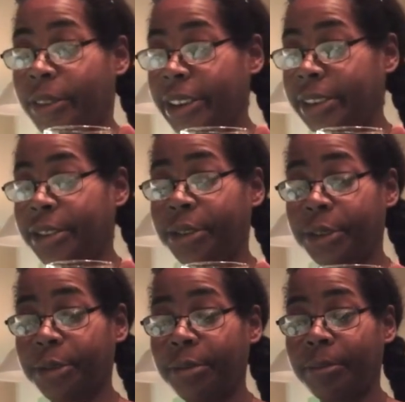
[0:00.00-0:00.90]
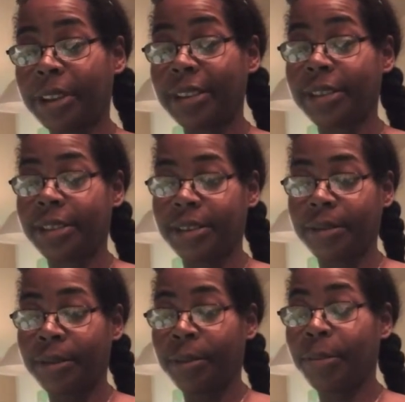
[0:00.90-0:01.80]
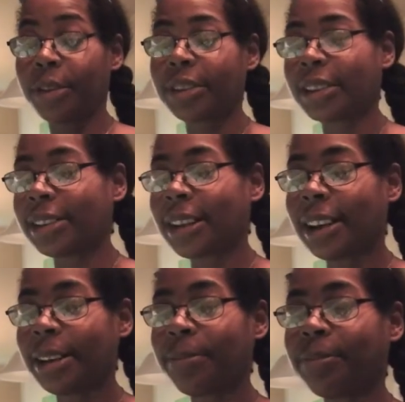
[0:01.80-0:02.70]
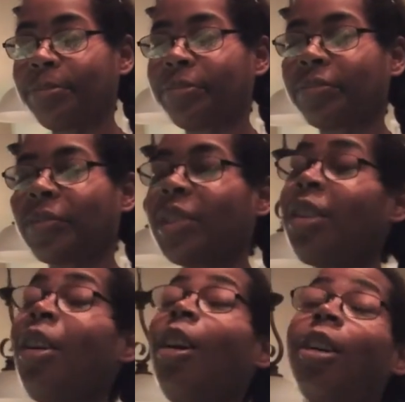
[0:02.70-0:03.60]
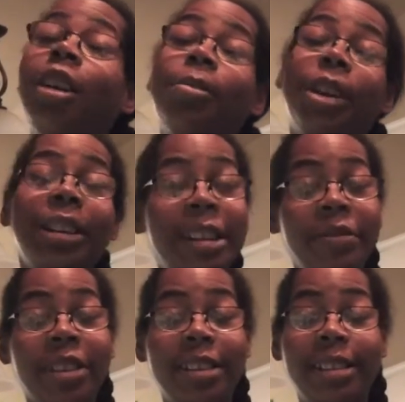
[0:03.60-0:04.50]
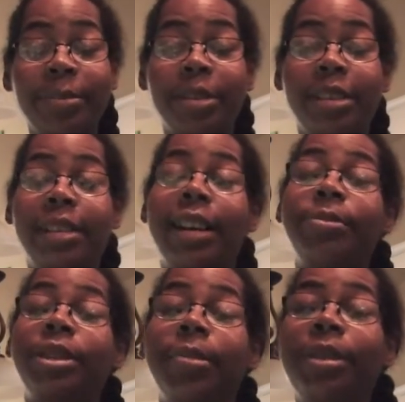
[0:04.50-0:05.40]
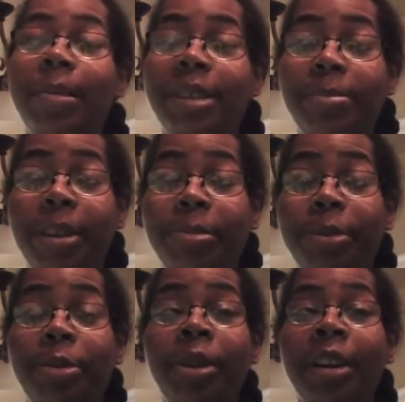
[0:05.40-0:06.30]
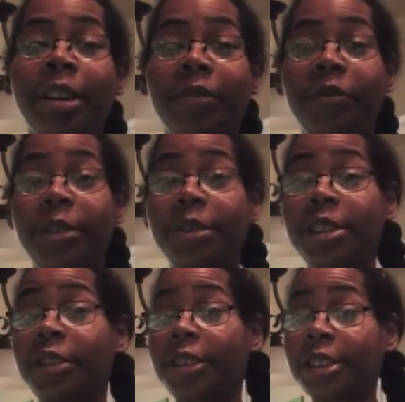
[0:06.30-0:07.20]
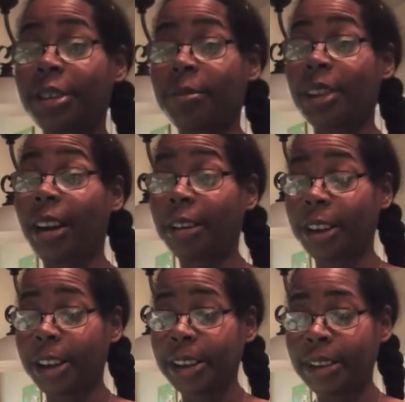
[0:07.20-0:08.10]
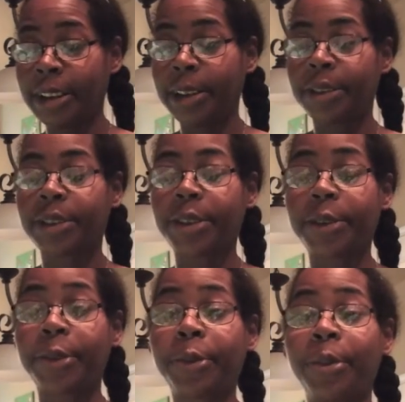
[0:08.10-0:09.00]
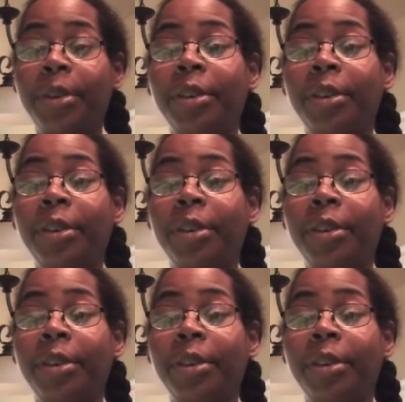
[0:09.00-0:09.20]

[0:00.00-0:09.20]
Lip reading: thing to do because most of the time, or I'm not even gonna say most of the time, sometimes people confuse thirst with hunger. So